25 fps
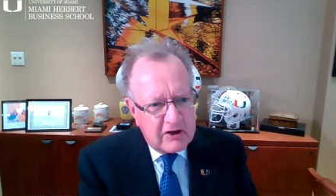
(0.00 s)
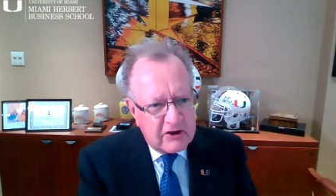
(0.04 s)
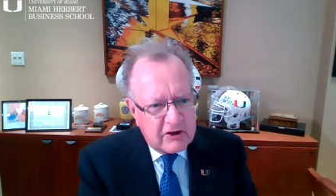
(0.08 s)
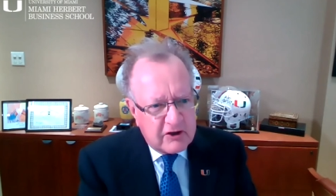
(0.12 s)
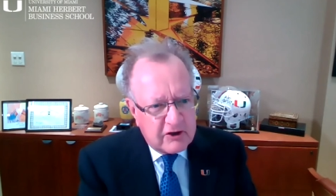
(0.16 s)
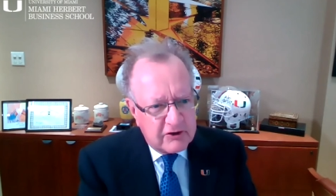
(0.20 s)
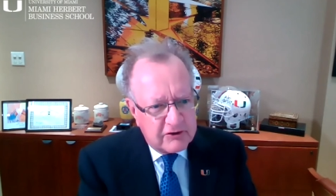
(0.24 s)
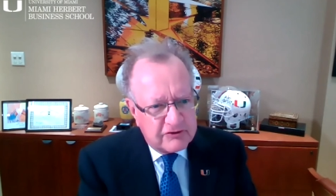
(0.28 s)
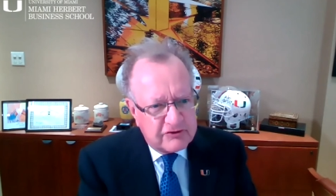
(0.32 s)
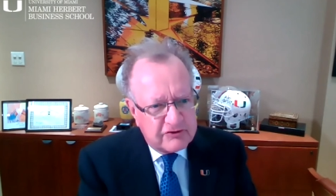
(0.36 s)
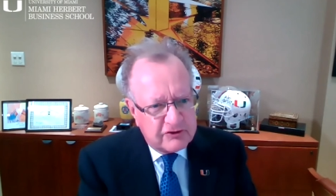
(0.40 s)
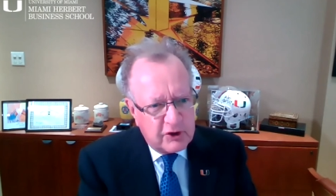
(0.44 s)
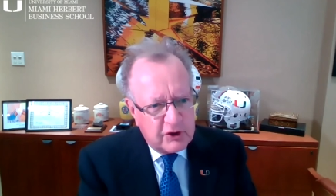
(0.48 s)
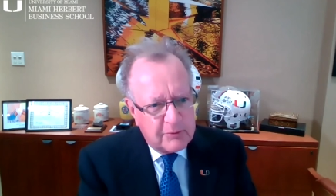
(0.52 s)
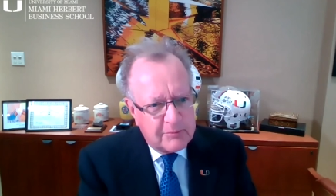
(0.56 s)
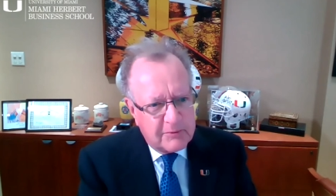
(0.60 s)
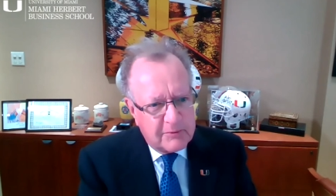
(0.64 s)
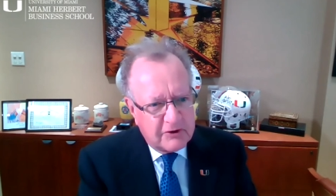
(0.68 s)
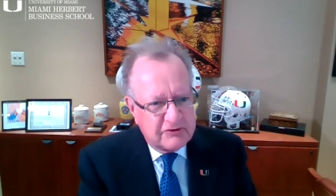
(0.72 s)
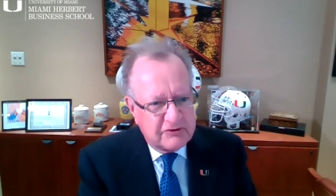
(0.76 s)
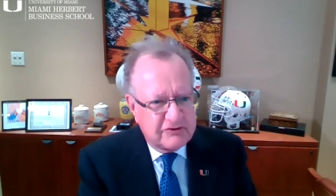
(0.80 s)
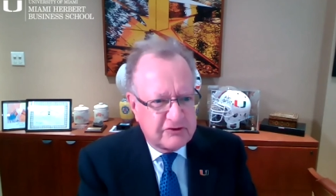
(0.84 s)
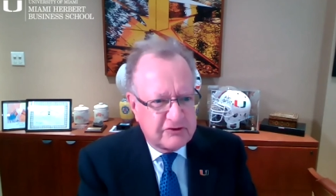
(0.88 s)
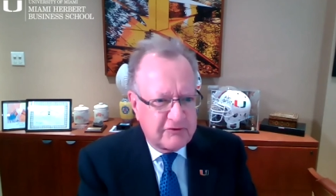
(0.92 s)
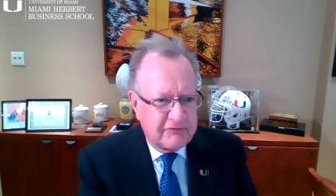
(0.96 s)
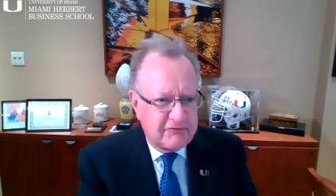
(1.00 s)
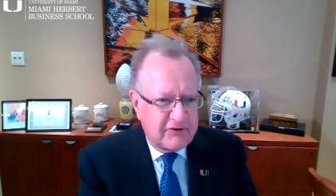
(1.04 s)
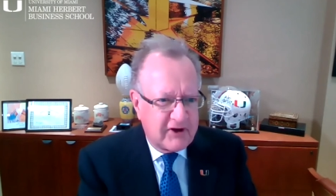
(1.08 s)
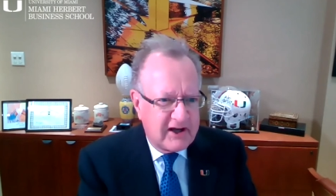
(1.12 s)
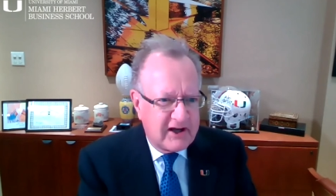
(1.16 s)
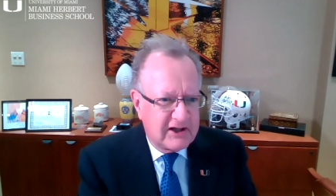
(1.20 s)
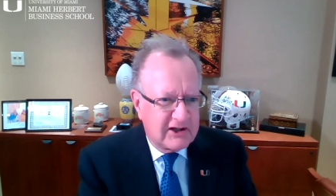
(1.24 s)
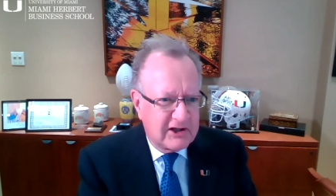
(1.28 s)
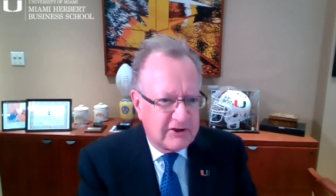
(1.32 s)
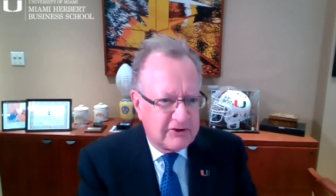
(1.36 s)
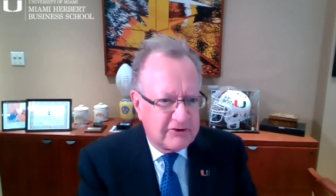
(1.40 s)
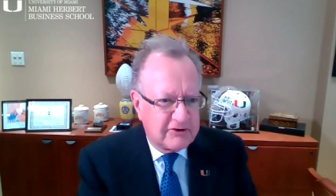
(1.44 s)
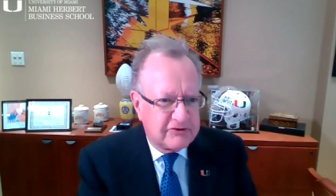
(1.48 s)
consumer
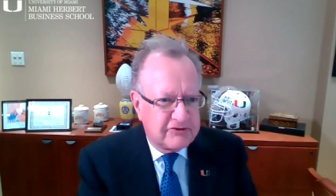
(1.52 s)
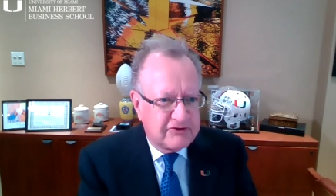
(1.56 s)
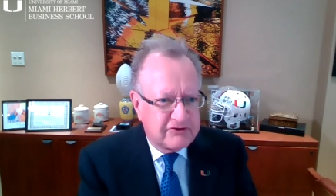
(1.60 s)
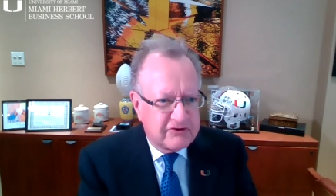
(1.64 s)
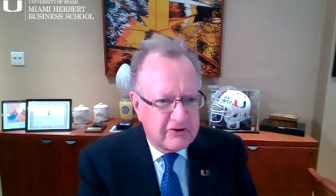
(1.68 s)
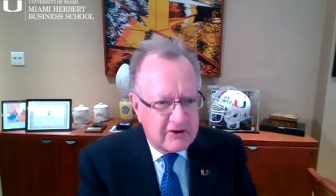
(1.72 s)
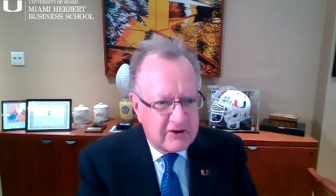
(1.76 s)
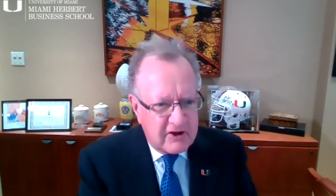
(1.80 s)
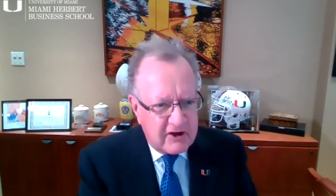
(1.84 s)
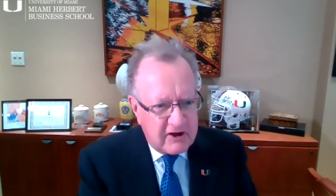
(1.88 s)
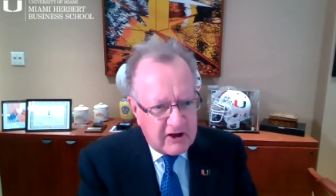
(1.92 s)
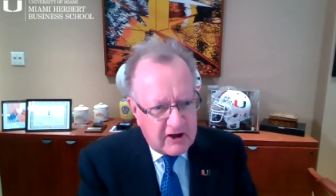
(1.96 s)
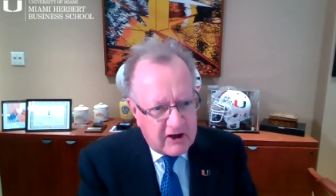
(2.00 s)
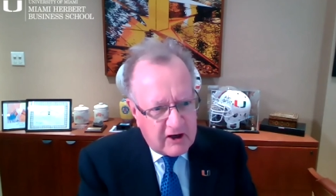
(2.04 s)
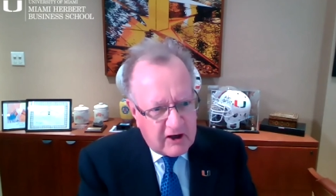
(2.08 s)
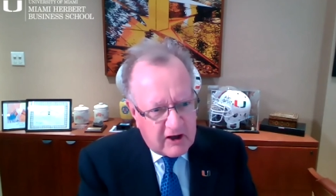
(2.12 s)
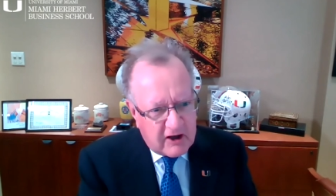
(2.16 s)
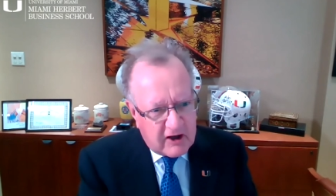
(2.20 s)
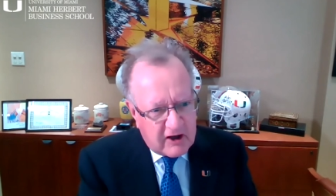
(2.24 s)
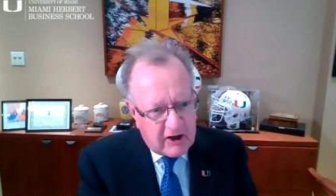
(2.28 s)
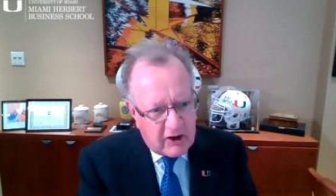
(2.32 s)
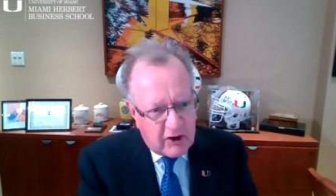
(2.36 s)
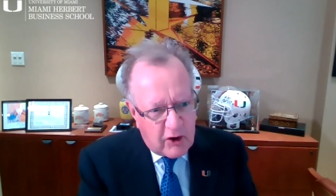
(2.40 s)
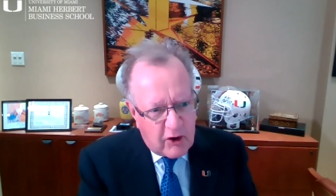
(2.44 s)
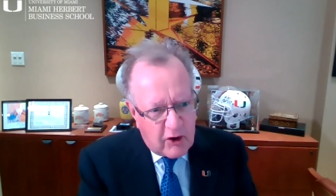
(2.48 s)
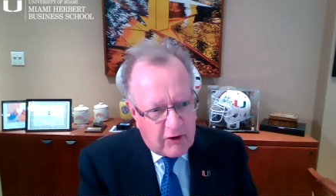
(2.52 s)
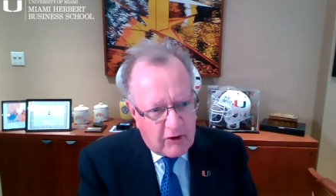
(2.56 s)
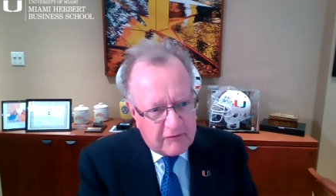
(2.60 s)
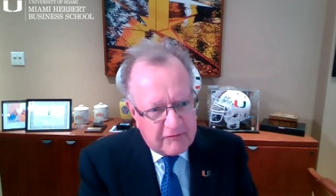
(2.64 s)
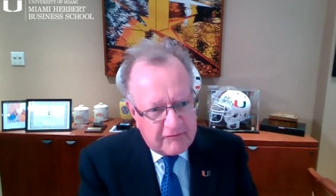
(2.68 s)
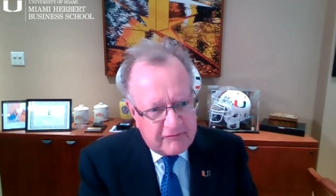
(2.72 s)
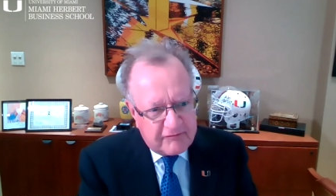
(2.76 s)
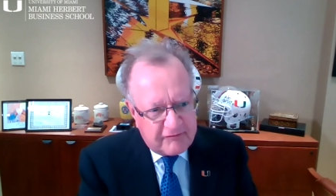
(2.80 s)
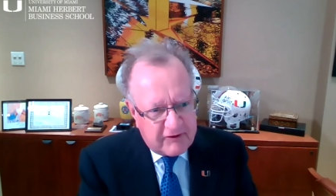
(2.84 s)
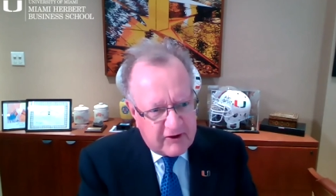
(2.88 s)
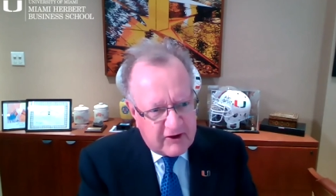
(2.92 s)
surveillance of